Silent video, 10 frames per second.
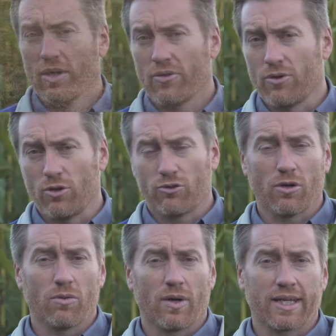One other
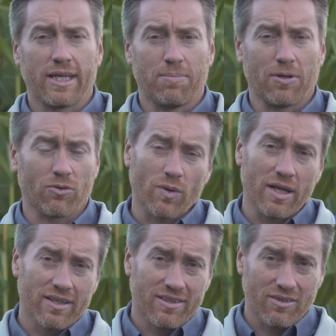nutrient we want to keep in
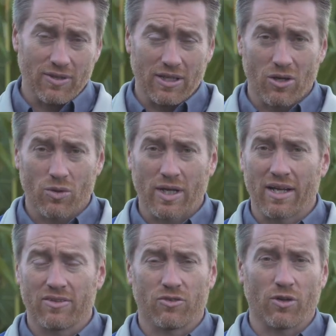relatively low
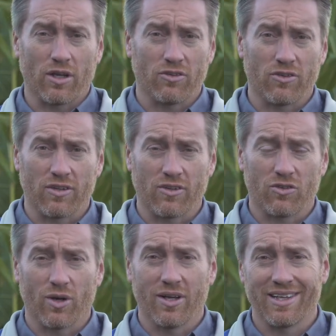concentrations in the
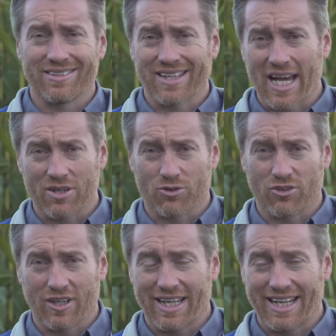soil is
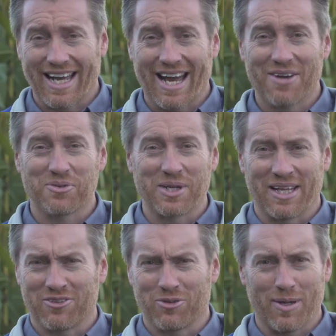hydrogen. And I
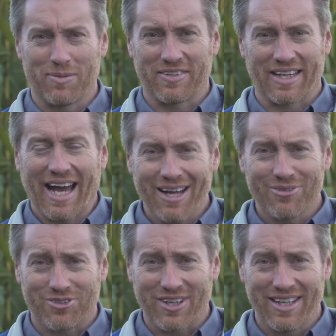realize you may be saying,
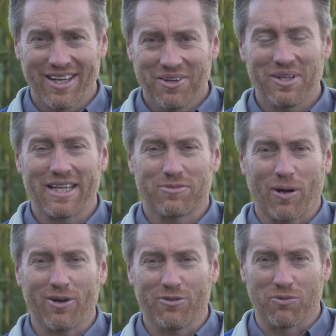hydrogen? Well, that's
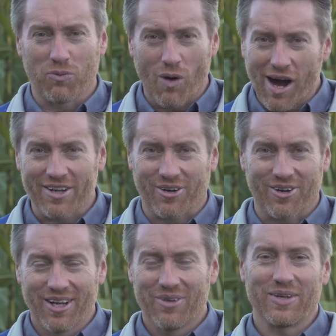part of
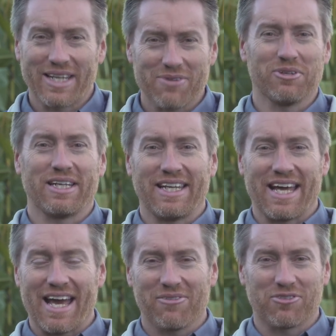water. We definitely need
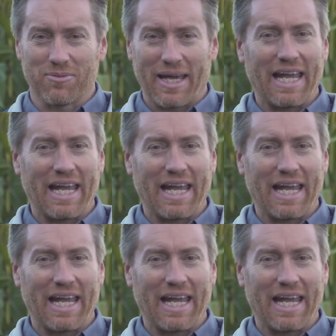to have some